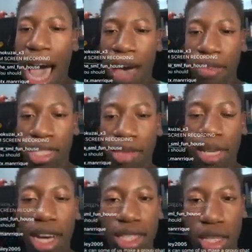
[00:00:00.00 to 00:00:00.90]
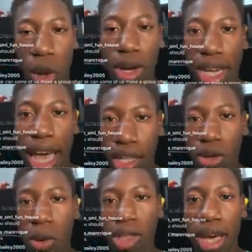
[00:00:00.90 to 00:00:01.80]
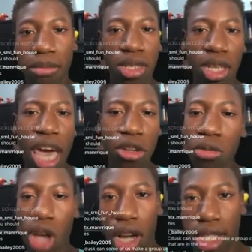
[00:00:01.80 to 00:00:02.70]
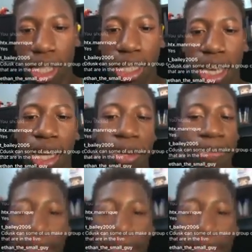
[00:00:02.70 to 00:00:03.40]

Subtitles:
obviously because Logan had told them, hey, don't talk to this kid.